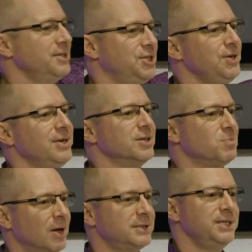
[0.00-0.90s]
studios
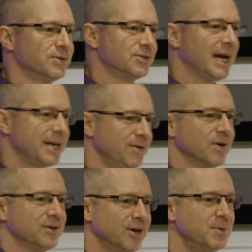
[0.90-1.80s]
plugged in your stack, you've got
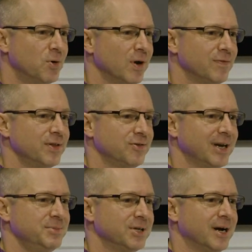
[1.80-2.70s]
to turn them all off at the
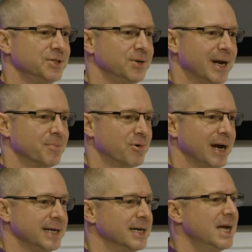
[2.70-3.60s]
same time to do an upgrade.